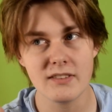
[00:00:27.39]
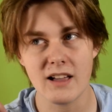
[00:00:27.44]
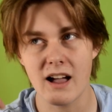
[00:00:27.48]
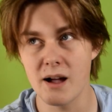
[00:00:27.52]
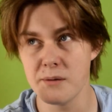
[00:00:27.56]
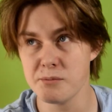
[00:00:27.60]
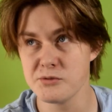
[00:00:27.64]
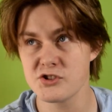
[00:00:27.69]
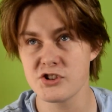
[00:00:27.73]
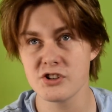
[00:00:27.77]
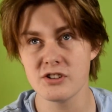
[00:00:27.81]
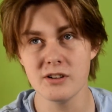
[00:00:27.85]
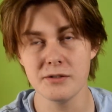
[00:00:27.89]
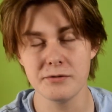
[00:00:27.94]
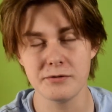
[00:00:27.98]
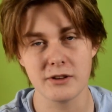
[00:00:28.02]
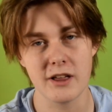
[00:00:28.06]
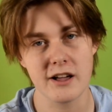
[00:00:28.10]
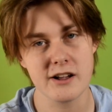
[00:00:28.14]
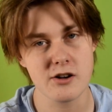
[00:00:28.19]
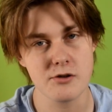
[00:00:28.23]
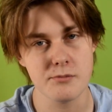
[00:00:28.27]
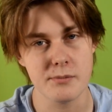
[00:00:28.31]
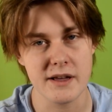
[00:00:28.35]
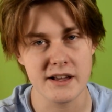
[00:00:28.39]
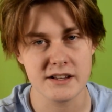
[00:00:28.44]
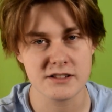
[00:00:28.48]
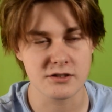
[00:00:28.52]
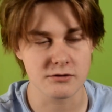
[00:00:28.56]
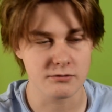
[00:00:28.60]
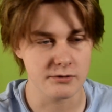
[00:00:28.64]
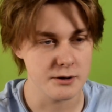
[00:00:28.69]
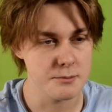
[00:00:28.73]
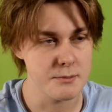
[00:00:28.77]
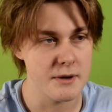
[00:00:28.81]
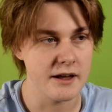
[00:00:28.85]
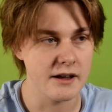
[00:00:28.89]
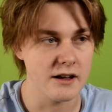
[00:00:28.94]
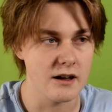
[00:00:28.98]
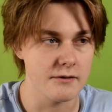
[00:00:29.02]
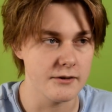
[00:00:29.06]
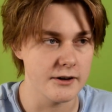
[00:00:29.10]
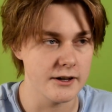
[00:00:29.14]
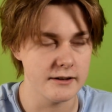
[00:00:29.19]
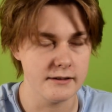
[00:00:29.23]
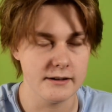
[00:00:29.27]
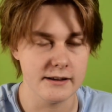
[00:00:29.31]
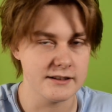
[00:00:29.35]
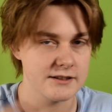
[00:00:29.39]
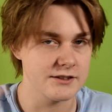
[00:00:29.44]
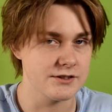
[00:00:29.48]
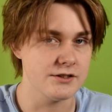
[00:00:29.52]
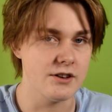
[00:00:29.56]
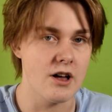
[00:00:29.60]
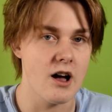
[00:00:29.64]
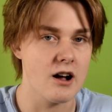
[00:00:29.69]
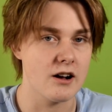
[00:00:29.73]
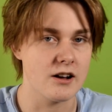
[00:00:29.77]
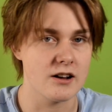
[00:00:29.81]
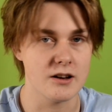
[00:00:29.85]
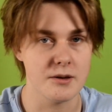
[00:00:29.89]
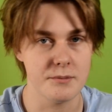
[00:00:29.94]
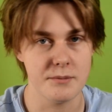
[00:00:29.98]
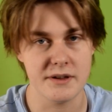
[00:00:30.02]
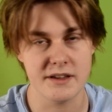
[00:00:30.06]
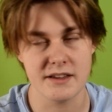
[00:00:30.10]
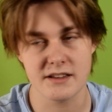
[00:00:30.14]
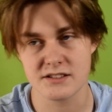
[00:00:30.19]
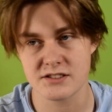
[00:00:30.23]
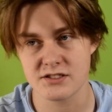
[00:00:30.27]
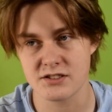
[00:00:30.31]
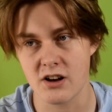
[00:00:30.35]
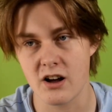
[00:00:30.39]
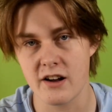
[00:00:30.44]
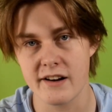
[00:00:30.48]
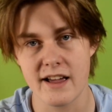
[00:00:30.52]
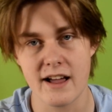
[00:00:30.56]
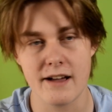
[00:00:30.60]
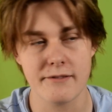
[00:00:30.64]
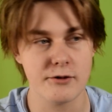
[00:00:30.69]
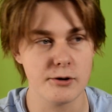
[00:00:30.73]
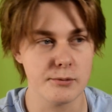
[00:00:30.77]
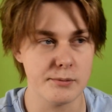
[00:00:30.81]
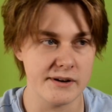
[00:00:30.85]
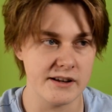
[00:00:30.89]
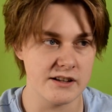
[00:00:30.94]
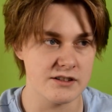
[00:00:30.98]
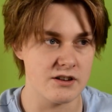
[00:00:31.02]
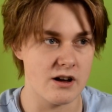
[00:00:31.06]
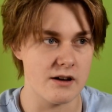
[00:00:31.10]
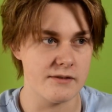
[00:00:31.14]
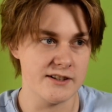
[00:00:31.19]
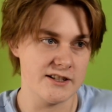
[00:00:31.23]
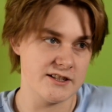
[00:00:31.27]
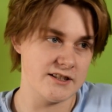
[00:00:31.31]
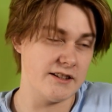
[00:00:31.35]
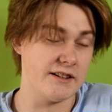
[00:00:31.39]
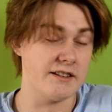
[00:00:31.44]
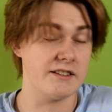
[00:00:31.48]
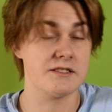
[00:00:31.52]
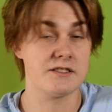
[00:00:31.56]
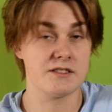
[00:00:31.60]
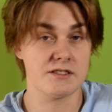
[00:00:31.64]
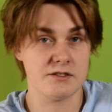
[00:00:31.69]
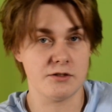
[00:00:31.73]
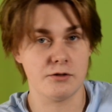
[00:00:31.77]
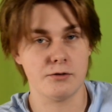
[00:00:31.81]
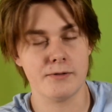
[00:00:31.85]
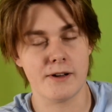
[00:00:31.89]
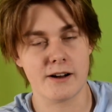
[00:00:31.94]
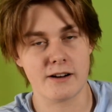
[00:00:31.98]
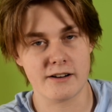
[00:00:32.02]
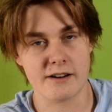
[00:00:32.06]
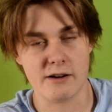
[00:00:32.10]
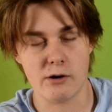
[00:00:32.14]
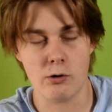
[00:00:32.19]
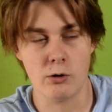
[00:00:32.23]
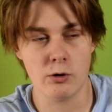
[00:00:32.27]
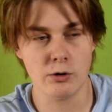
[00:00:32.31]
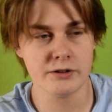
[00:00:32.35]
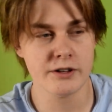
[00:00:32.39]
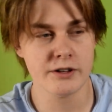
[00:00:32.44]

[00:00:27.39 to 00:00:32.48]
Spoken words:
I'm sure if LEGO makes a remake of it, it's not going to be as sought after because obviously it's still very old,